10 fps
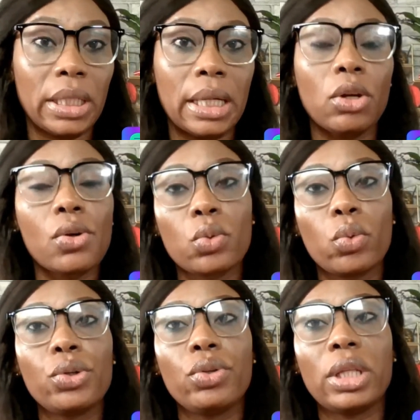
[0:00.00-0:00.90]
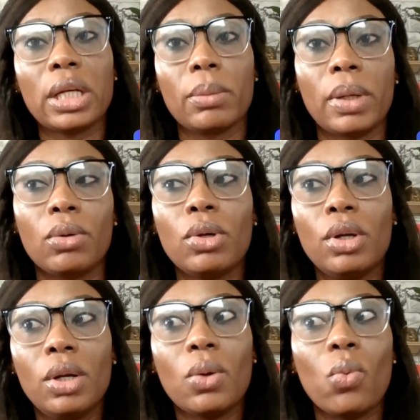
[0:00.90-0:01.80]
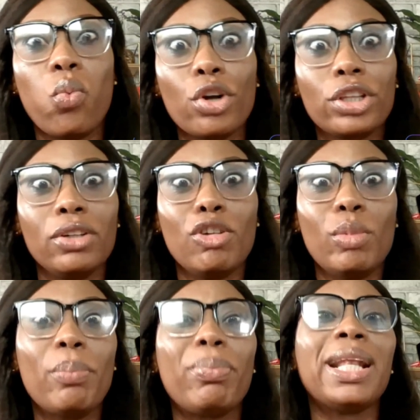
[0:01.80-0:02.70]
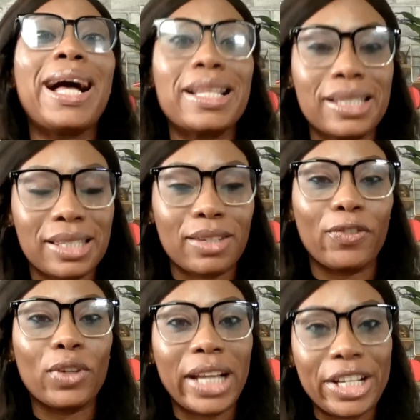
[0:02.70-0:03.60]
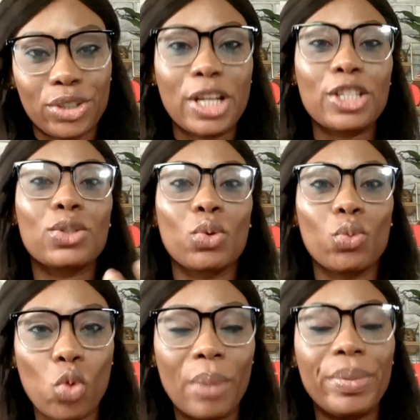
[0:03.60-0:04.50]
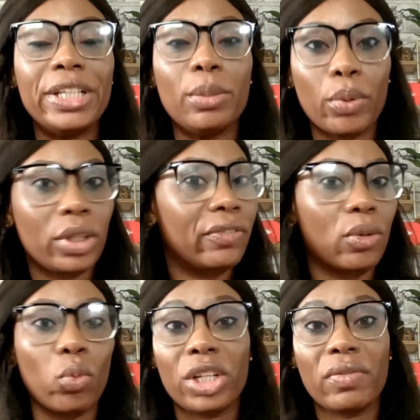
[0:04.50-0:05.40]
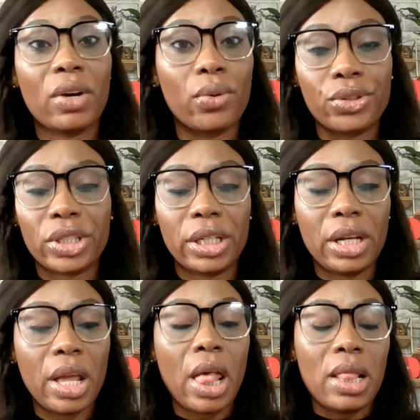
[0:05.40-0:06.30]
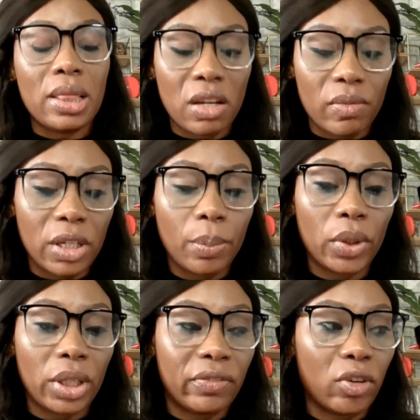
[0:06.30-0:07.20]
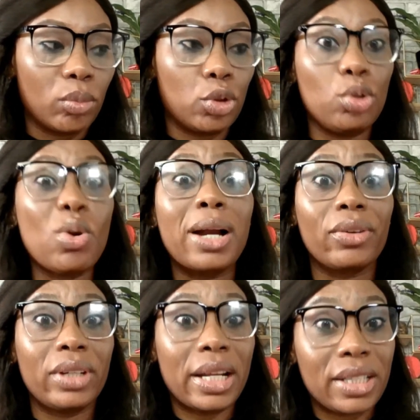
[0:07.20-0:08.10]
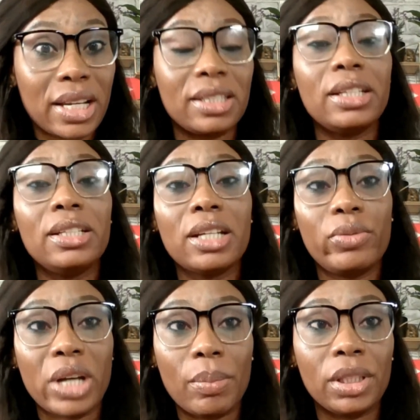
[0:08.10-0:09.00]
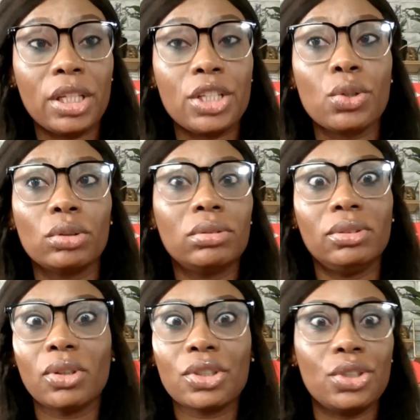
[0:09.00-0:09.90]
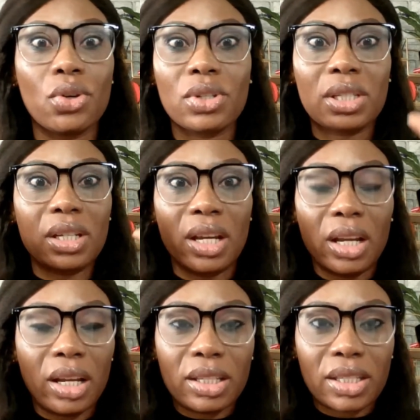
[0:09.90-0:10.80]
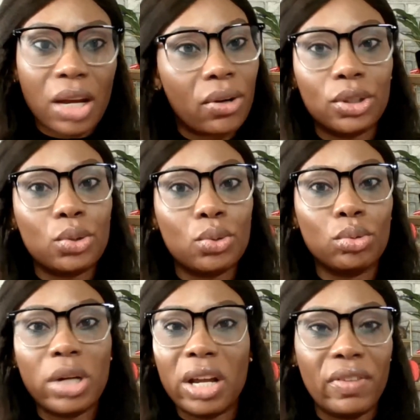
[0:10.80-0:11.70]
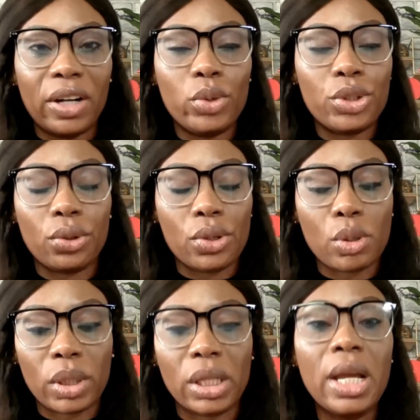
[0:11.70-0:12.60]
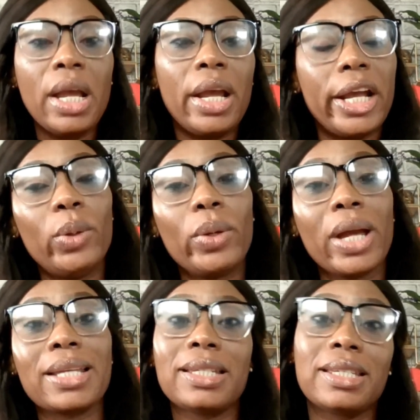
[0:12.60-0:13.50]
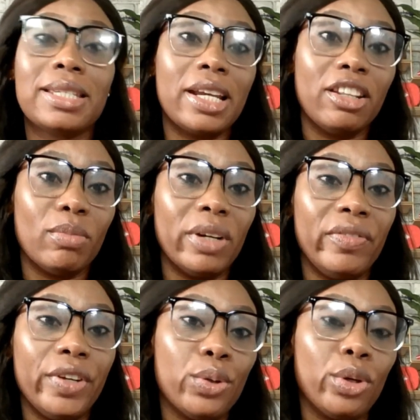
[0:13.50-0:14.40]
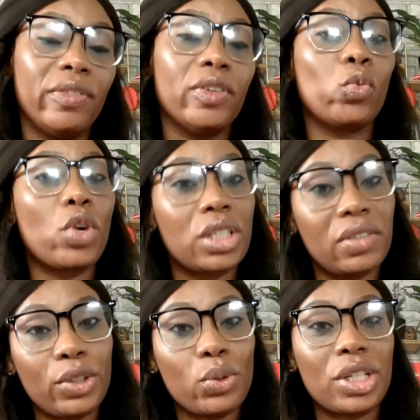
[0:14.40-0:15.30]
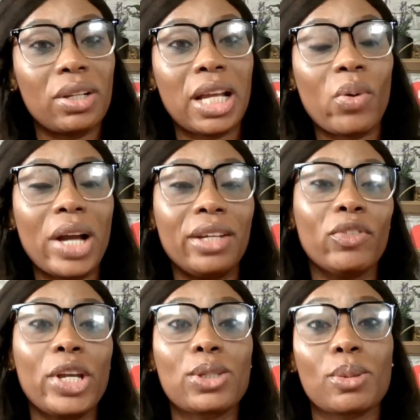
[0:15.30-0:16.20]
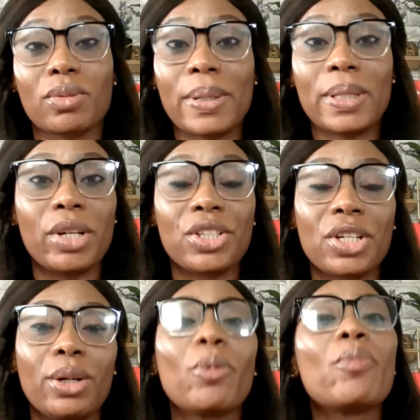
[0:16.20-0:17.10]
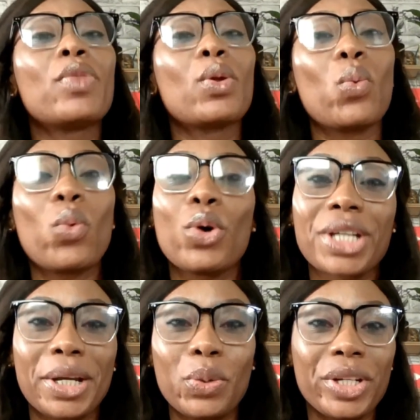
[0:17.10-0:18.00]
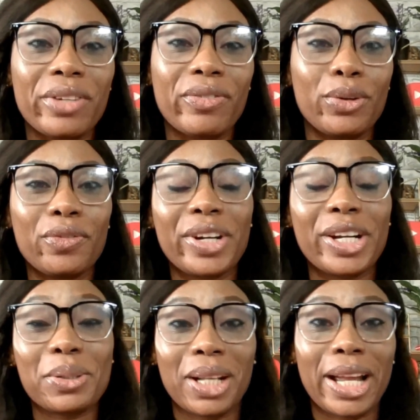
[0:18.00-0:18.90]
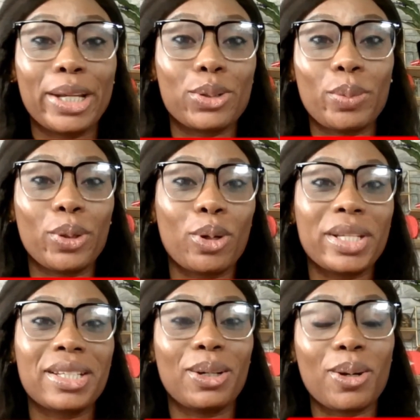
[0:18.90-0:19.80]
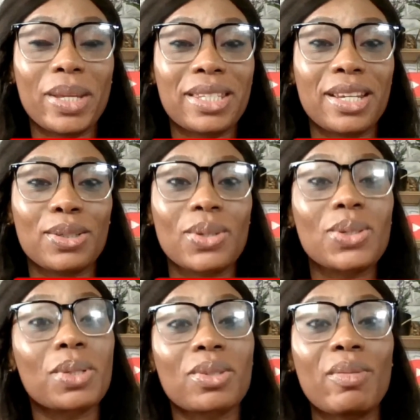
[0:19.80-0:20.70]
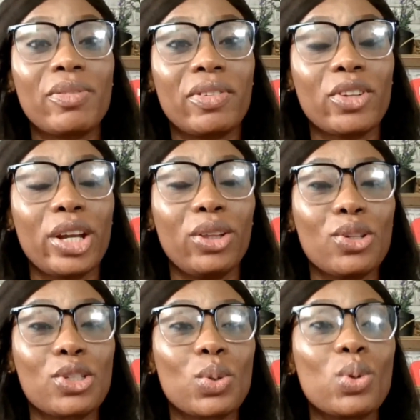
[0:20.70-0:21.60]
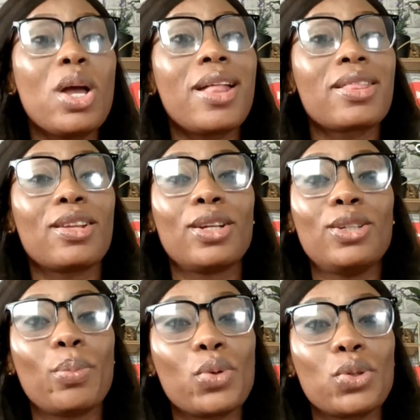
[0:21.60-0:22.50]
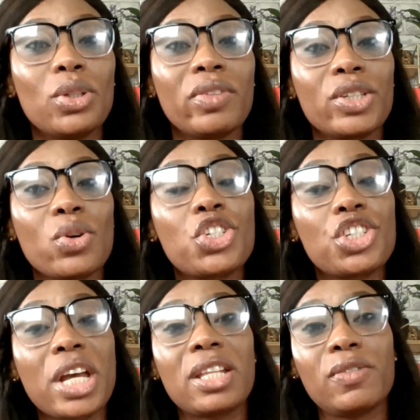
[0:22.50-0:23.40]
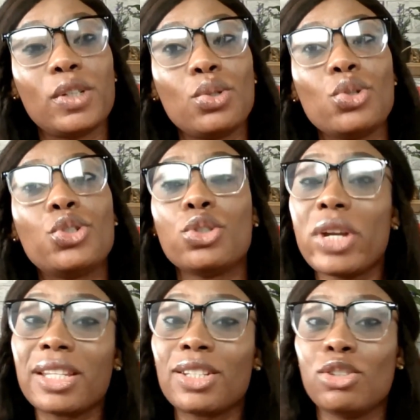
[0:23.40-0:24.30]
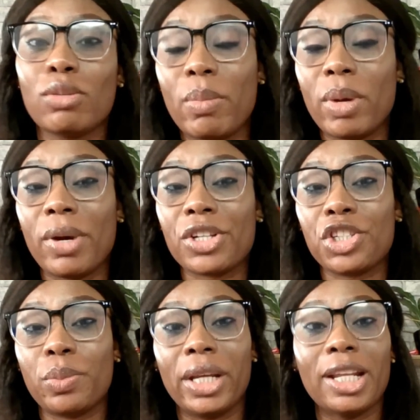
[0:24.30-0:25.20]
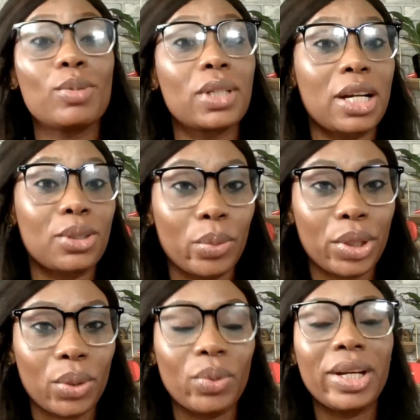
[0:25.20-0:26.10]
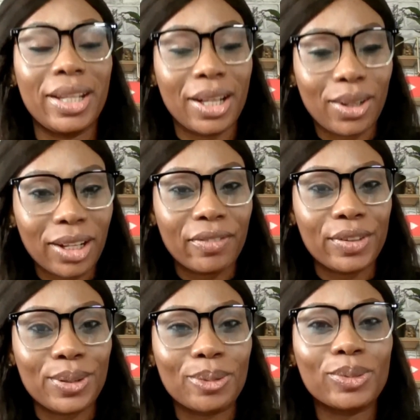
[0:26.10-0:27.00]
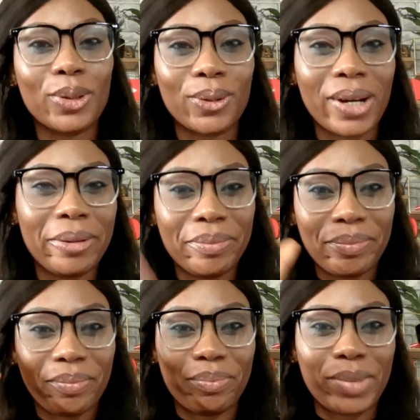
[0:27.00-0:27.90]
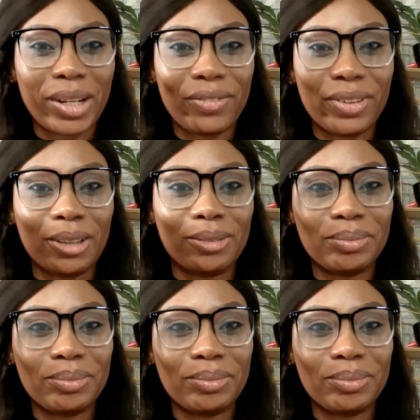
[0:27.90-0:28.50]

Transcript: And also, what do you think about what the government plans for Nigerians who are being deported from whatever country they've been deported from? Do you agree that yes, they needed rehabilitation, not just psychological evaluation or something. Anyway, guys, this is the end of my video. If you've watched the video till now and you've not yet subscribed to my channel, what are you waiting for? Don't forget to like, drop your comments in the comment section, subscribe if you've not yet done so, turn on your post notifications, share this video. Do not hesitate to join my membership, and I'll to catch up with you in another video. All right, bye for now.